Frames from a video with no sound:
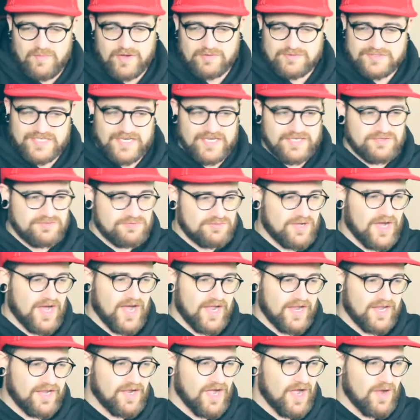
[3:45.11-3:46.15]
I was like, dude,
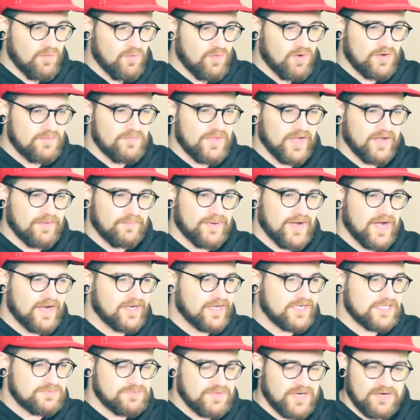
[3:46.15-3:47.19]
I want to make a
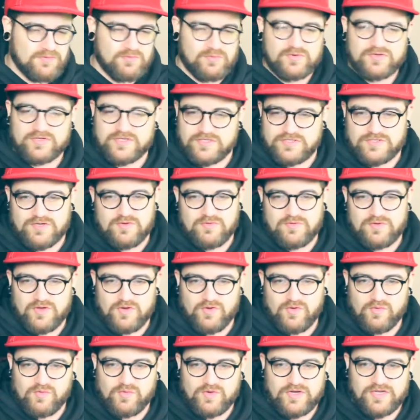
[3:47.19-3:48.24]
podcast, but I really don't
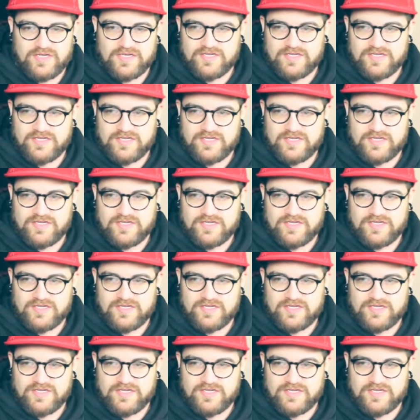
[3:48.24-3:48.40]
know